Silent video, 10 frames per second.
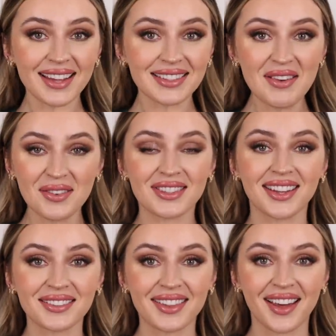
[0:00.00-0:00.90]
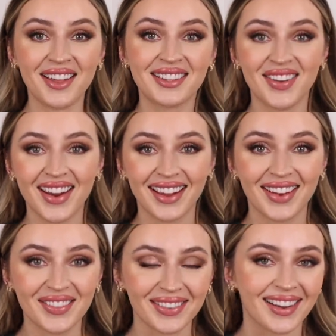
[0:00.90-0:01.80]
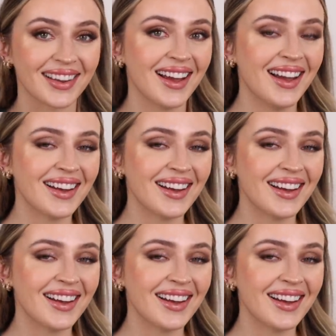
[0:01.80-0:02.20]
I'm obsessed with how this makeup look